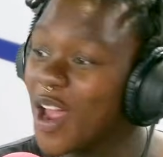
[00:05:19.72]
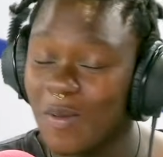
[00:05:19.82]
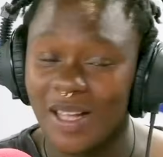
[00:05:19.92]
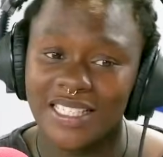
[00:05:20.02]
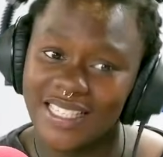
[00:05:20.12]
No,
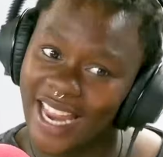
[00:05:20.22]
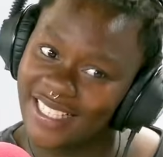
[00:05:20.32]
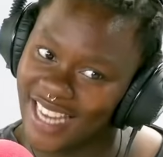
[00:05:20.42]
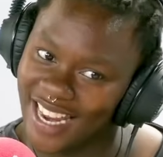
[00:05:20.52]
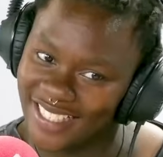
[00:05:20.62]
it wasn't
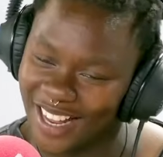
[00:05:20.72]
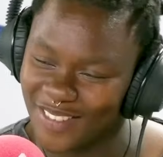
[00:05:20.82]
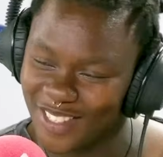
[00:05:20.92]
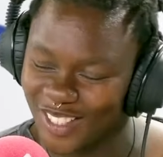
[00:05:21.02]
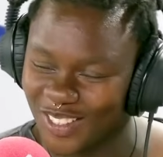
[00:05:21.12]
like Jane
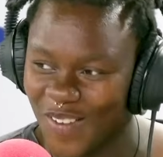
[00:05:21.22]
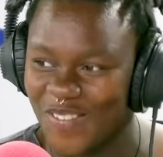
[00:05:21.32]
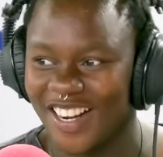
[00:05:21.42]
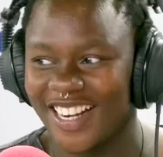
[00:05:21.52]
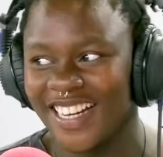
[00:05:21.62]
comes to
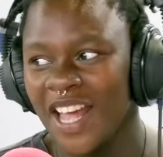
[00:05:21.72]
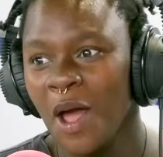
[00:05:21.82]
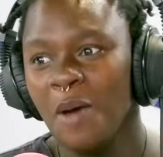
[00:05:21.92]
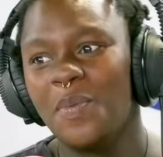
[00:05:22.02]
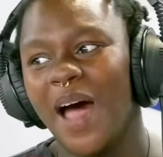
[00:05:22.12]
Joburg.
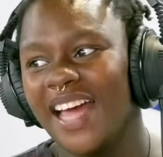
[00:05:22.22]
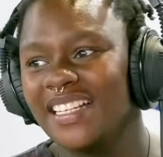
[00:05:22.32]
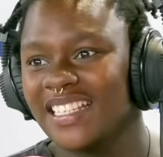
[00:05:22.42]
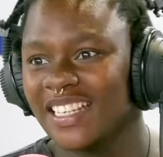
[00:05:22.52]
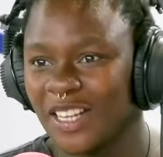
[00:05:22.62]

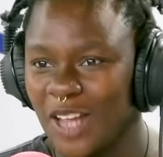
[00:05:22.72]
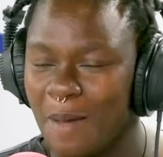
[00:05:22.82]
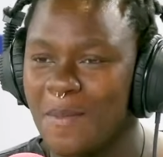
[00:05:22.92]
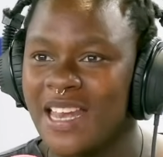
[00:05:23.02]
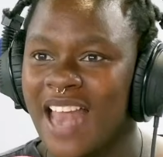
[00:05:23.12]
But
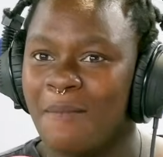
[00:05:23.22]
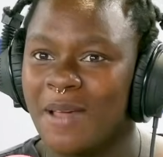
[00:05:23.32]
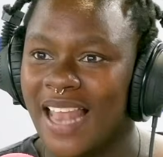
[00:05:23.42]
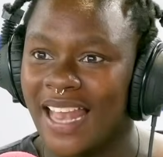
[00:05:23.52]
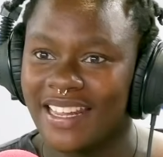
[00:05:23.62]
I mean,
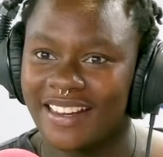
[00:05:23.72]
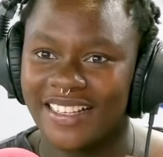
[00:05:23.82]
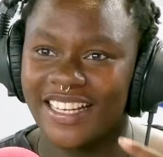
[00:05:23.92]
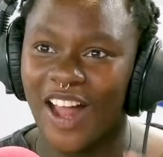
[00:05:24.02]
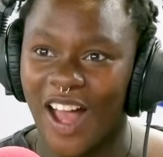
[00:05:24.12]
I'm a Lali
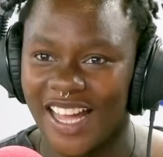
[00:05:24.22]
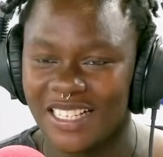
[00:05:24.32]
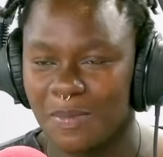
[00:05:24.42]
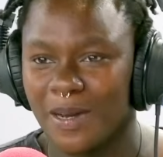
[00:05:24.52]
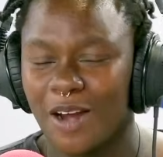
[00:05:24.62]
girl at
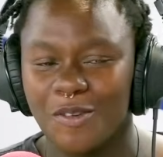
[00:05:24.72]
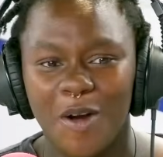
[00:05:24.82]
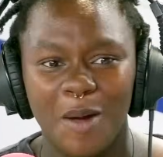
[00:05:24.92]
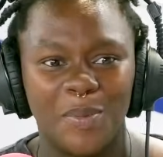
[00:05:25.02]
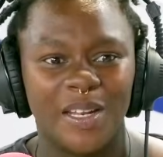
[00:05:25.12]
heart, but I
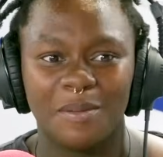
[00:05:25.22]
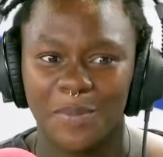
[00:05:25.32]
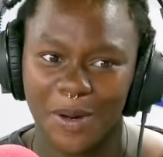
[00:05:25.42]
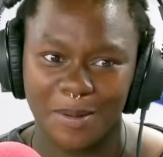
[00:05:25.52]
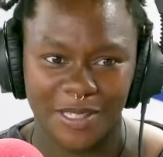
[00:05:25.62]
grew up
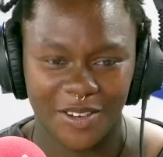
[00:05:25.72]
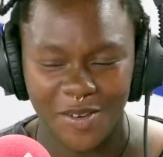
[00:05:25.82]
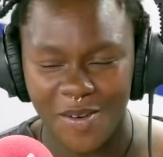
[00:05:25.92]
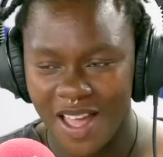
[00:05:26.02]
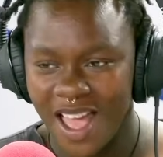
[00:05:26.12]
in the burbs,
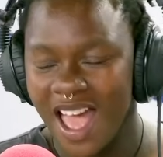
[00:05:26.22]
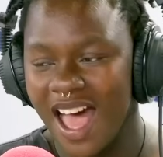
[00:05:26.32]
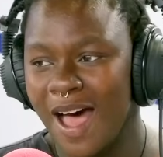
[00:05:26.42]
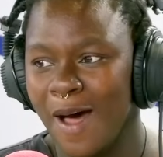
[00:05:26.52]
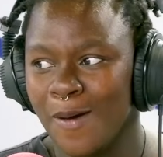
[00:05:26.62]
you know.
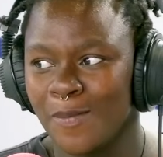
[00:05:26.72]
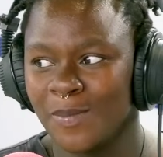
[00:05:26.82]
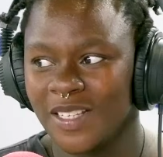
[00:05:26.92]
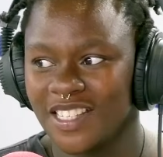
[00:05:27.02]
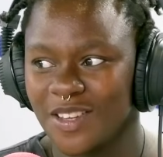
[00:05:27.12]

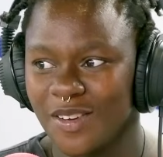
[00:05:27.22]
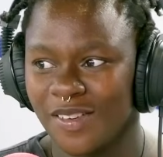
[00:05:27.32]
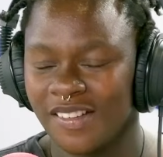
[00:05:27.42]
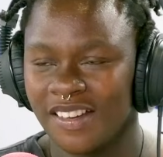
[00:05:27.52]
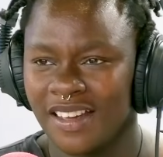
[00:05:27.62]

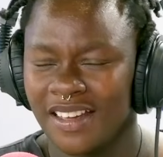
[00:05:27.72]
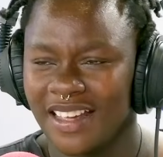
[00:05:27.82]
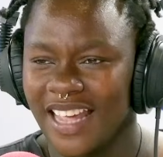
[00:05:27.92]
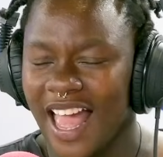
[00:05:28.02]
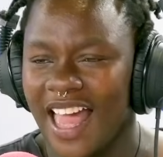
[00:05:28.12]
So
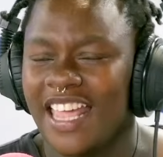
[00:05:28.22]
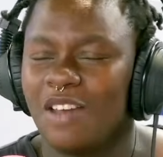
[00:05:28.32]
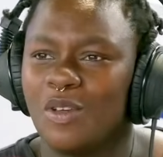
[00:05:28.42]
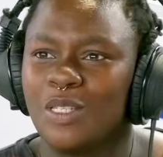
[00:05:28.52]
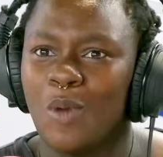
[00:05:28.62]

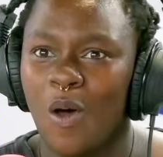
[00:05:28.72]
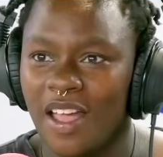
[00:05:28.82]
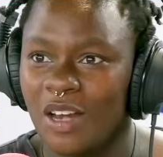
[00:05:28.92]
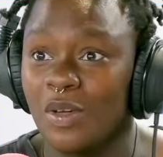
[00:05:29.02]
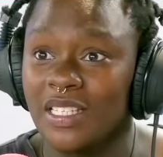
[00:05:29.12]
it
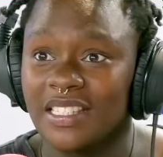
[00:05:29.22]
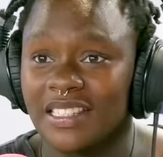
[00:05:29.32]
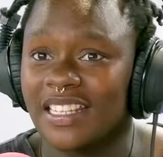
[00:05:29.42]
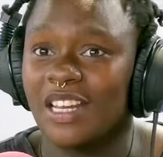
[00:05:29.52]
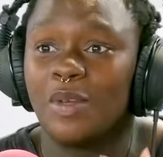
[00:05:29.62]

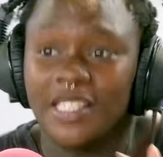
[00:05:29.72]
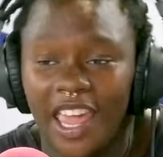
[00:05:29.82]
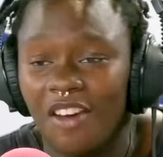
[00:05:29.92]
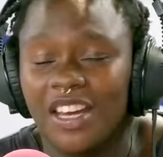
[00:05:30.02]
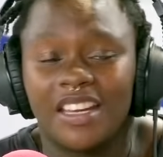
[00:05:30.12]

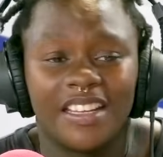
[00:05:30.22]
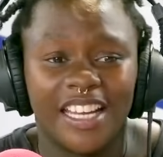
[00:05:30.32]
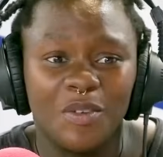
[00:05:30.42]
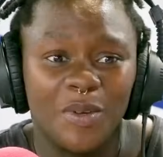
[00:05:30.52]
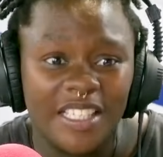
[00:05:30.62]
was scary.
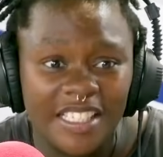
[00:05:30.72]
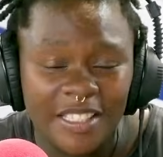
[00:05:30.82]
It